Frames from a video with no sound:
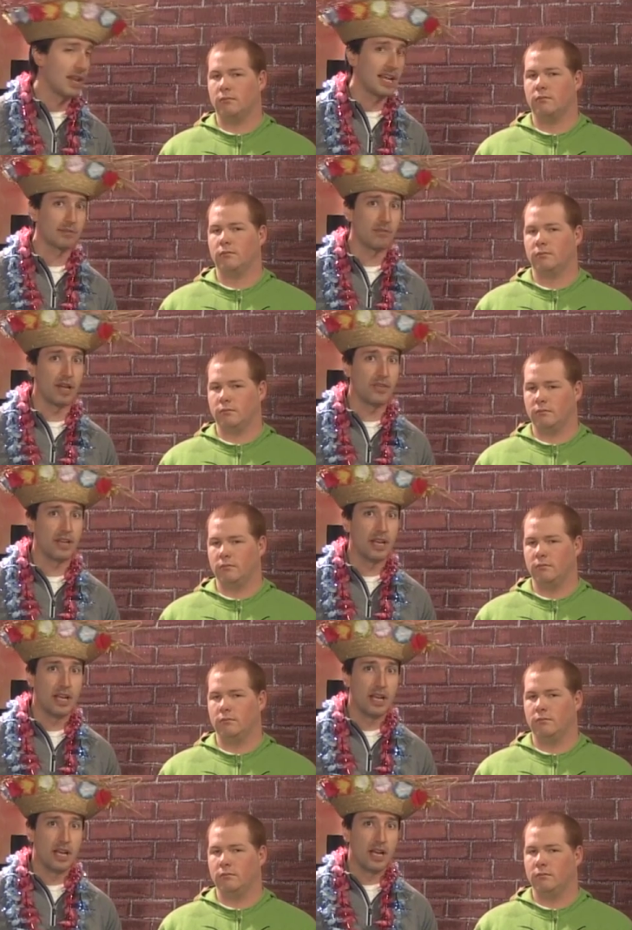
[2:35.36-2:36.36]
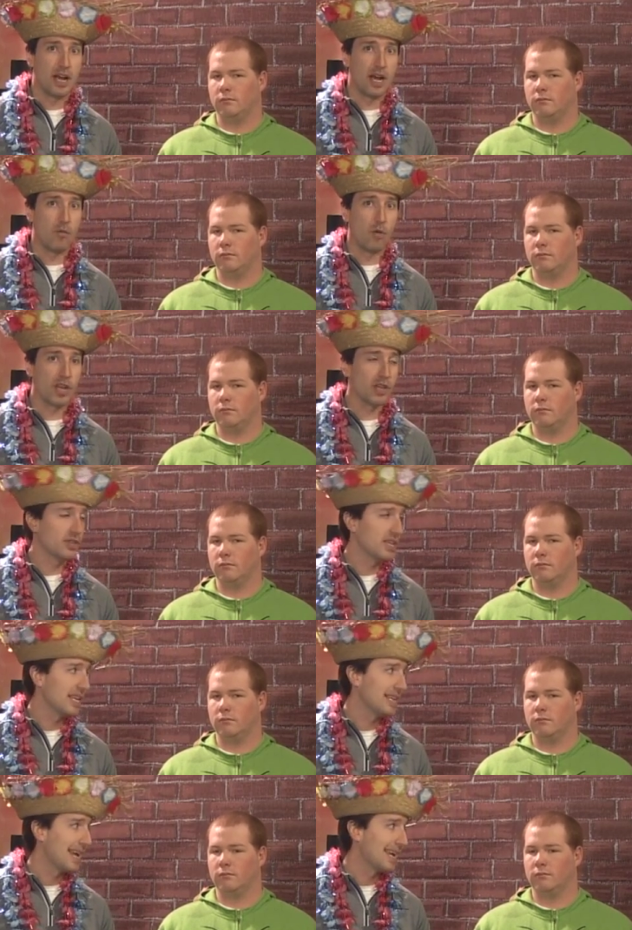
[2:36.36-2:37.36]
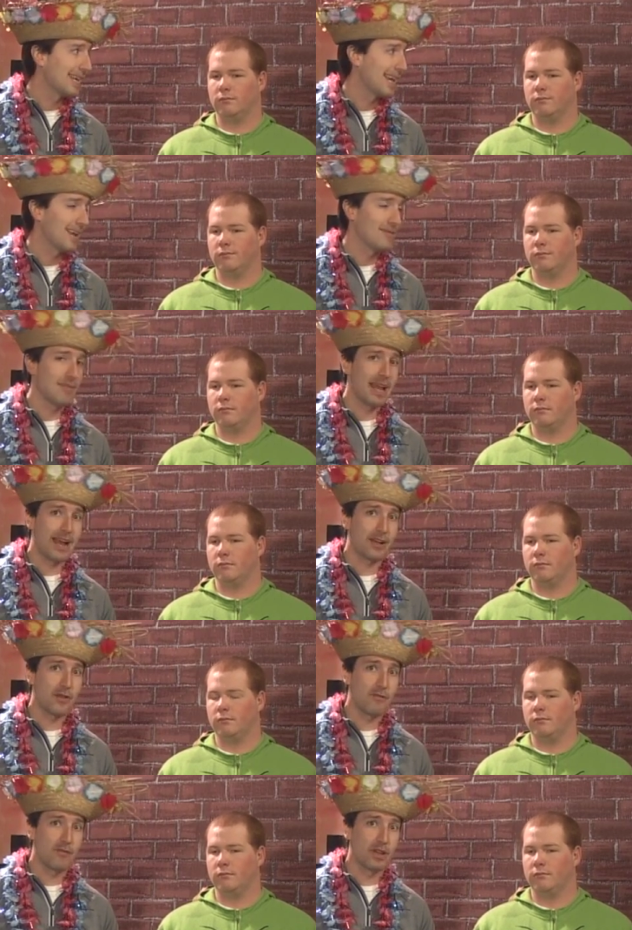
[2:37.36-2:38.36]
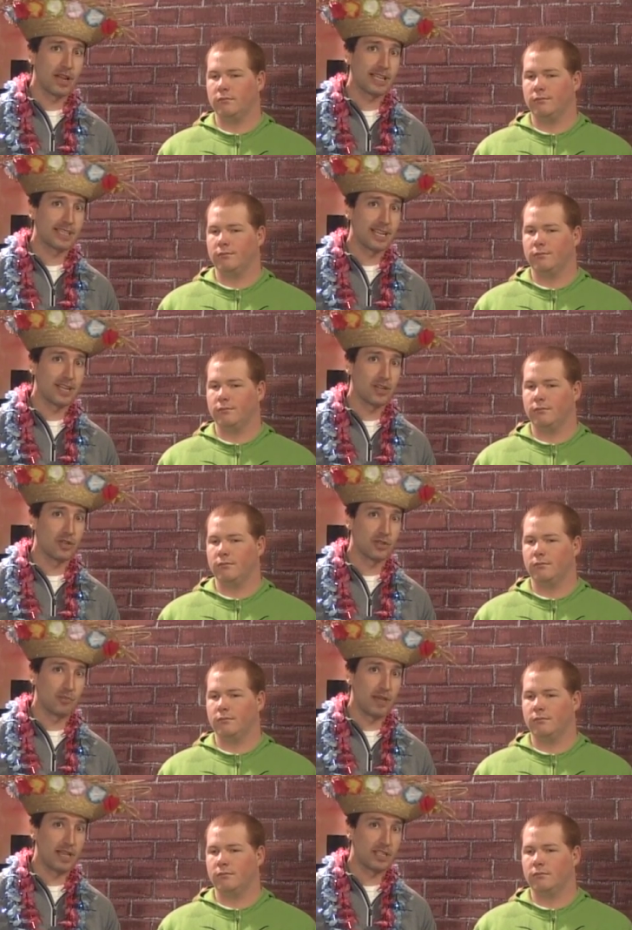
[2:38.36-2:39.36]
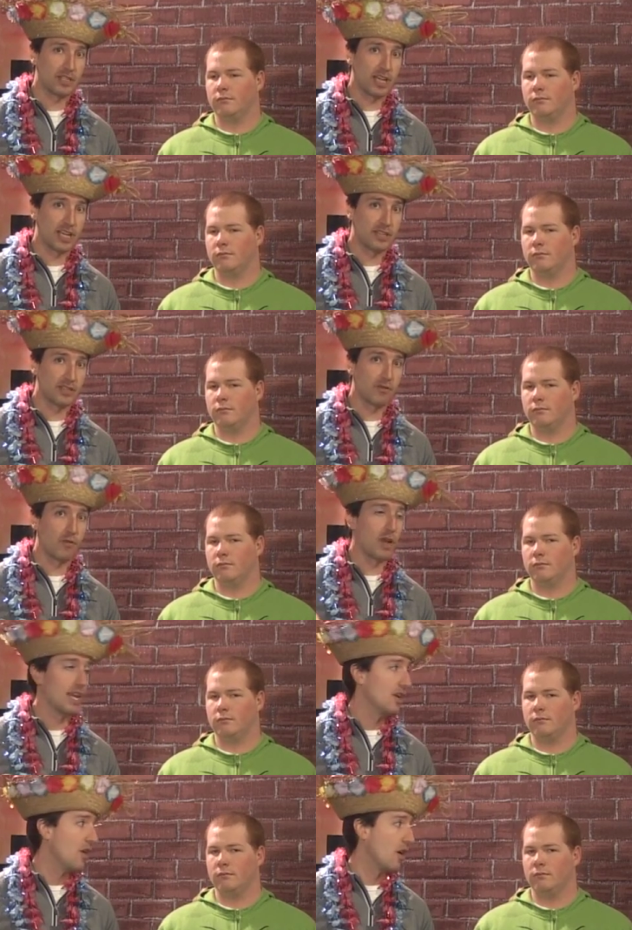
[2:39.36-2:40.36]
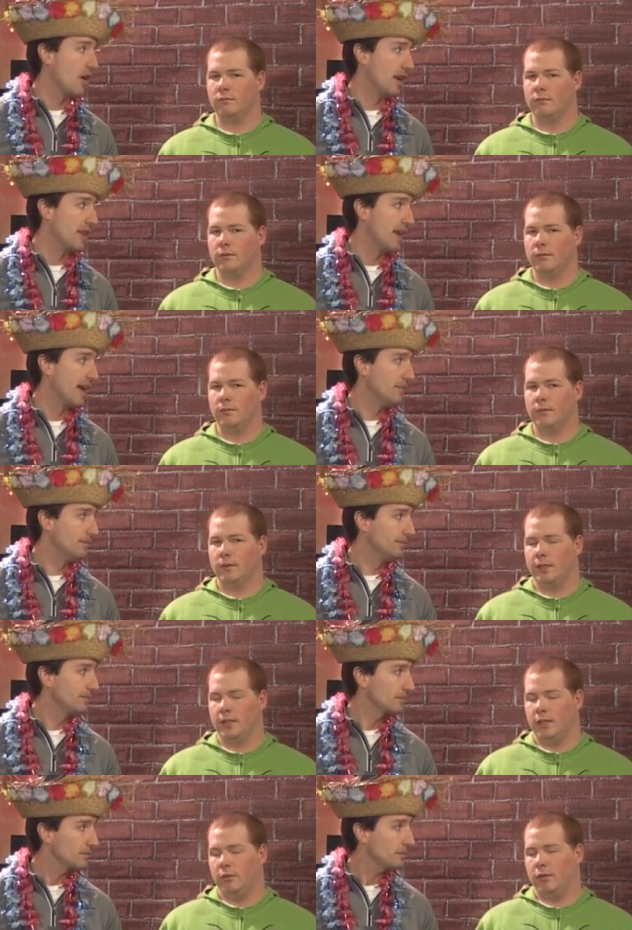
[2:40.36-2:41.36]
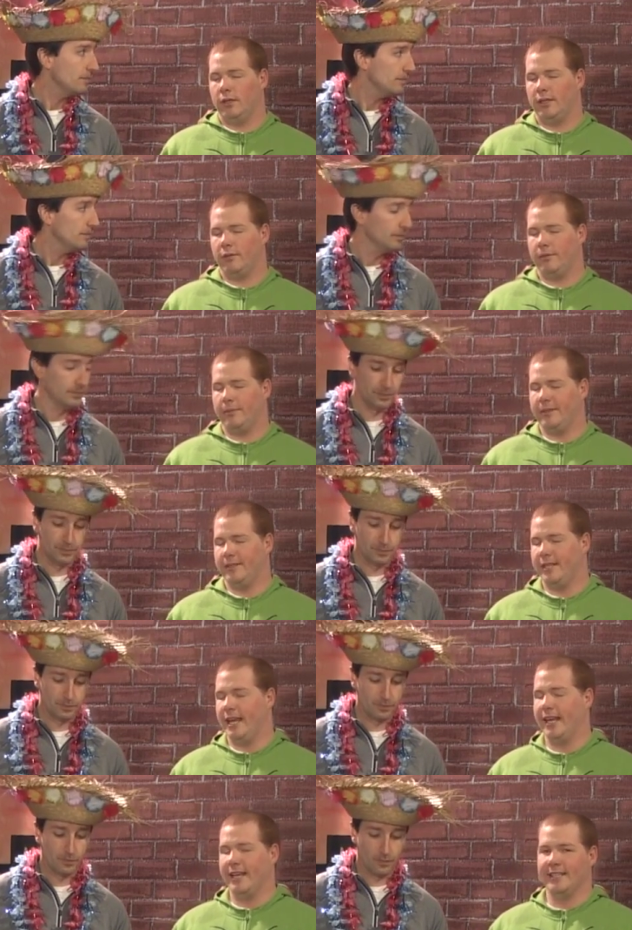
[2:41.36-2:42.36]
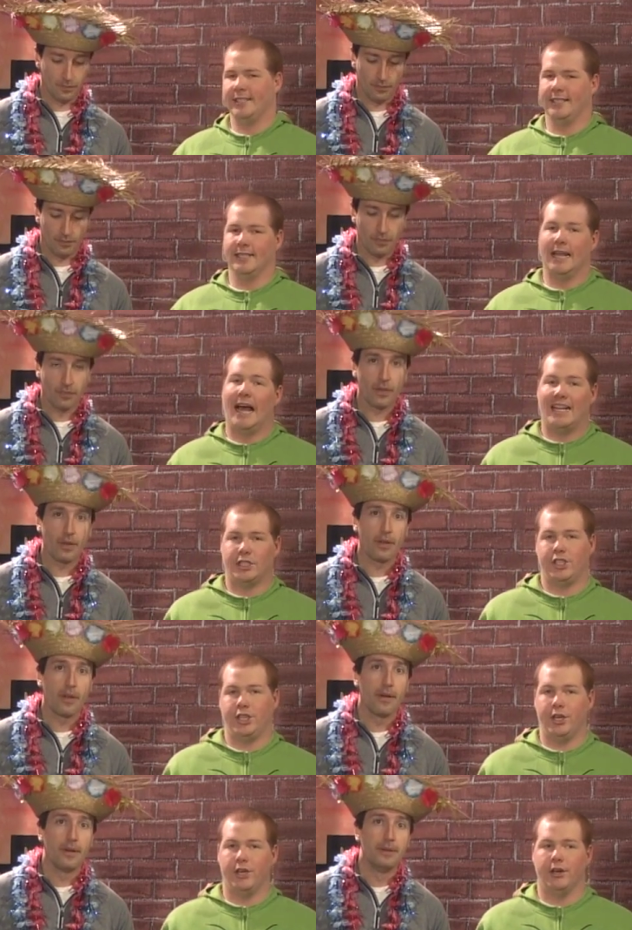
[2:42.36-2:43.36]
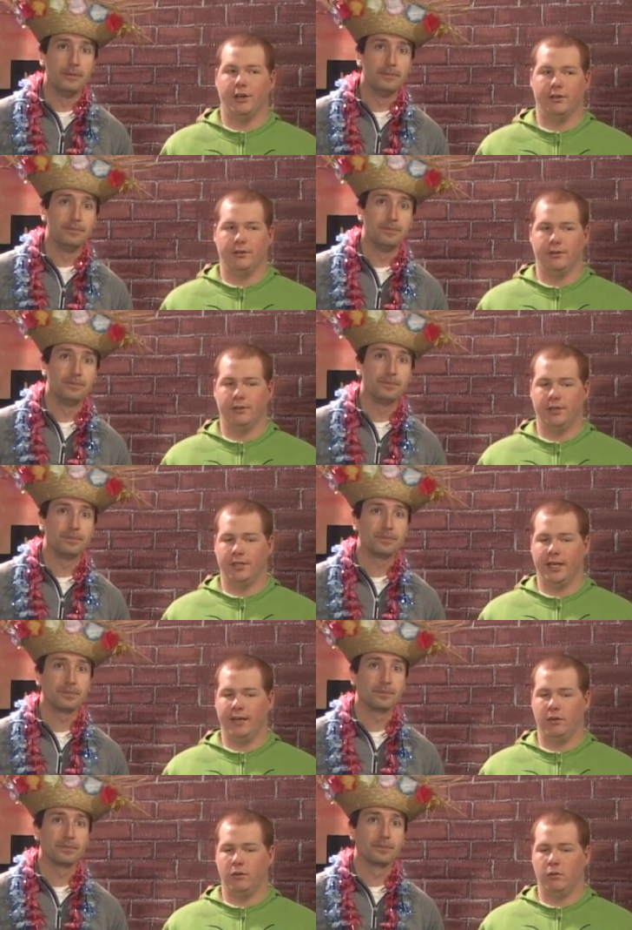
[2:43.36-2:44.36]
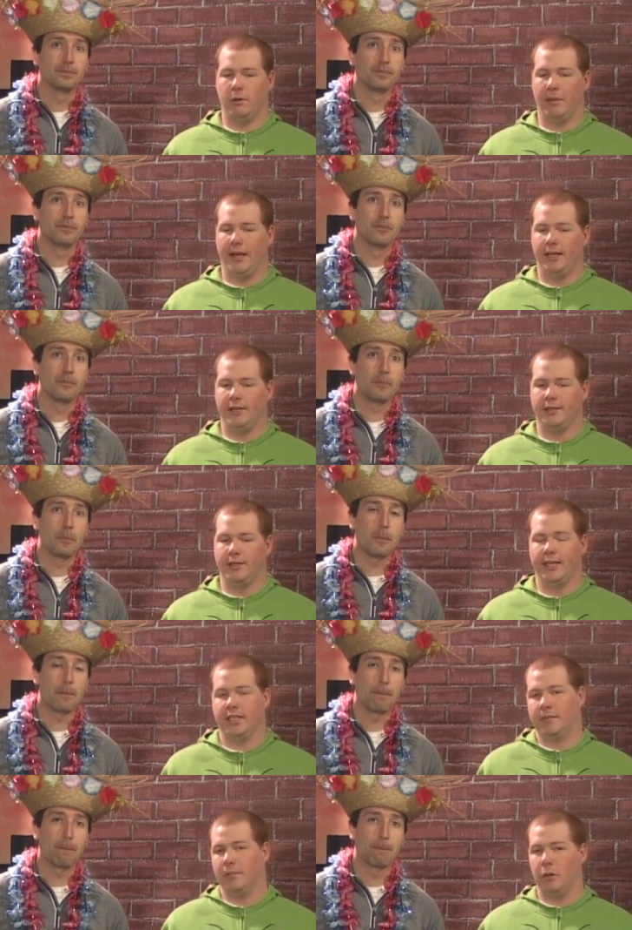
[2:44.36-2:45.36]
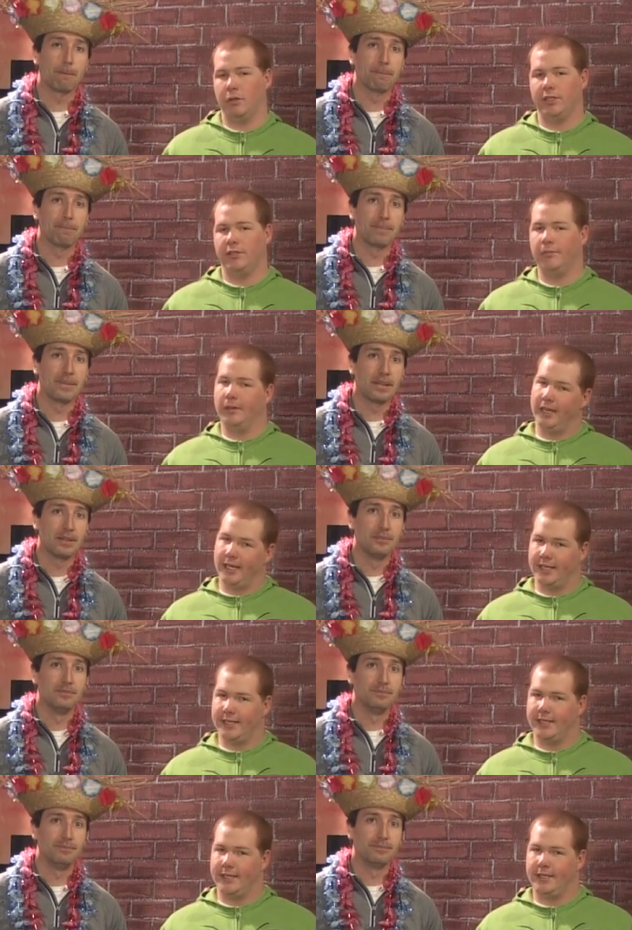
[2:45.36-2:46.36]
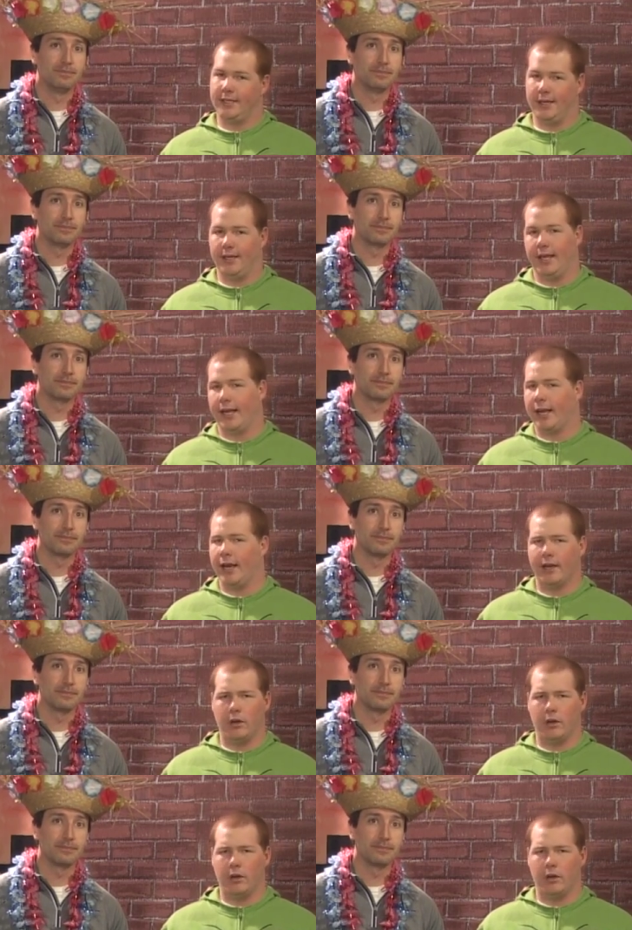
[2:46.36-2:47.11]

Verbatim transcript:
Speaker 1: last month. Um, what do you see in that game? How do you feel like Sentinel's best chances of winning are in that?
Speaker 2: Well, I think we've been saying it since last year. Sentinel remains explosive but inconsistent, and that kind of